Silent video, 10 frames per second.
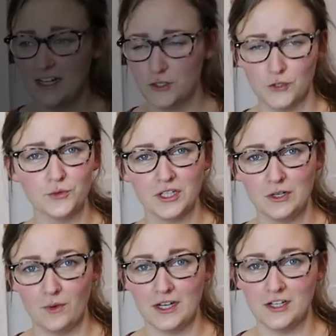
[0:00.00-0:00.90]
I do
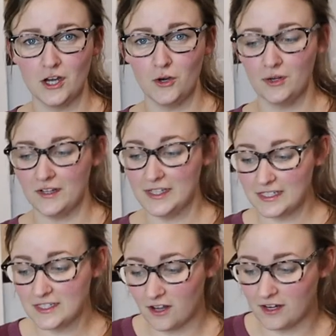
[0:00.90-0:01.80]
really wanna note,
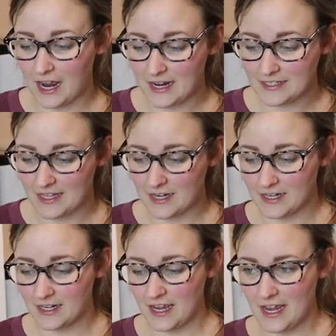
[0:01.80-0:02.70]
this is on high
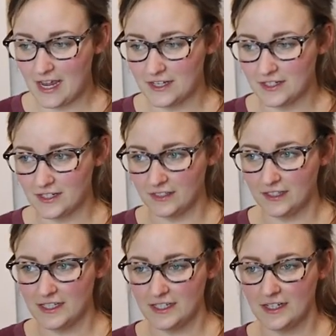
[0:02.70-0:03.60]
setting and
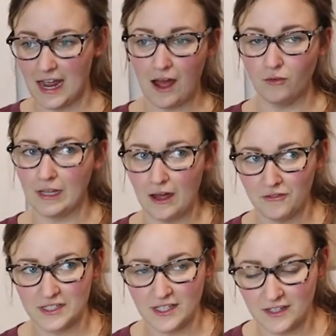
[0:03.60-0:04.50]
listen how
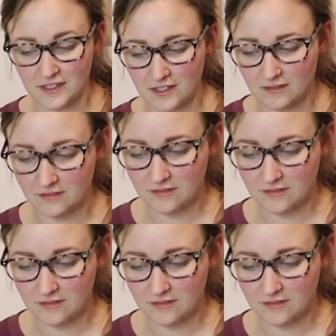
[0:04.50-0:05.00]
loud this is.